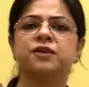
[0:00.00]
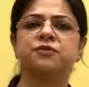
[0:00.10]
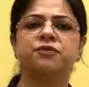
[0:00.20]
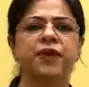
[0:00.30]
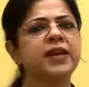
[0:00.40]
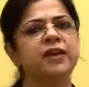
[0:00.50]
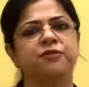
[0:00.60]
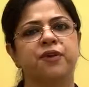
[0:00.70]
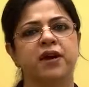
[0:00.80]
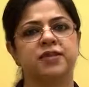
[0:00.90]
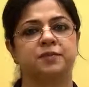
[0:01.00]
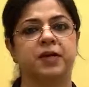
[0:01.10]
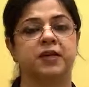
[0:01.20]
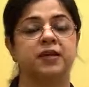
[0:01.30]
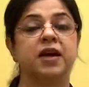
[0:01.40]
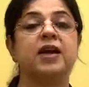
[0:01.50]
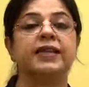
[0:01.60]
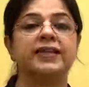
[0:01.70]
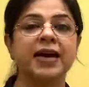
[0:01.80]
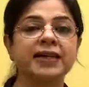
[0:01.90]
a very fast speed.
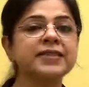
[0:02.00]
That